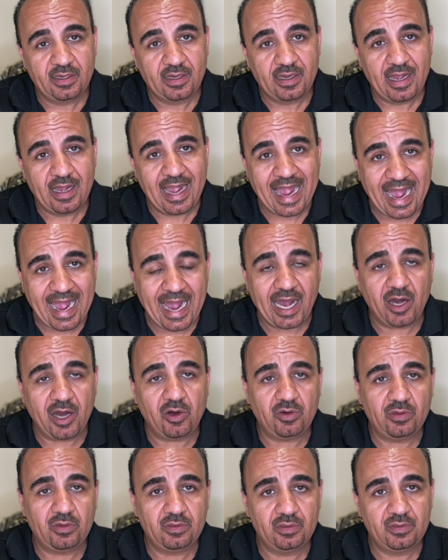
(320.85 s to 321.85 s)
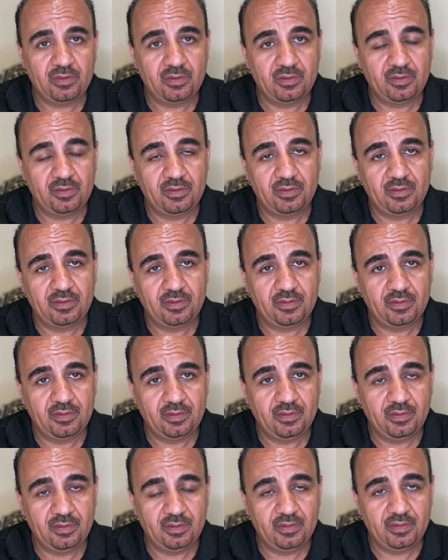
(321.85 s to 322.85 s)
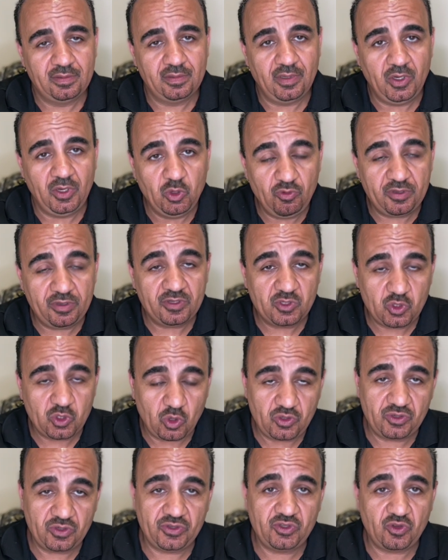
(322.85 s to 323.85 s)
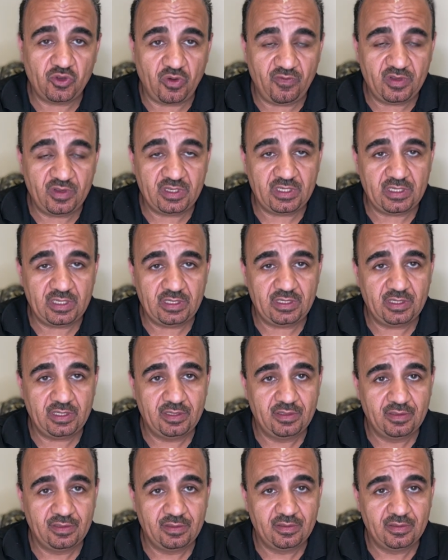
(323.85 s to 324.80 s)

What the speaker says: how Lutheran Social Services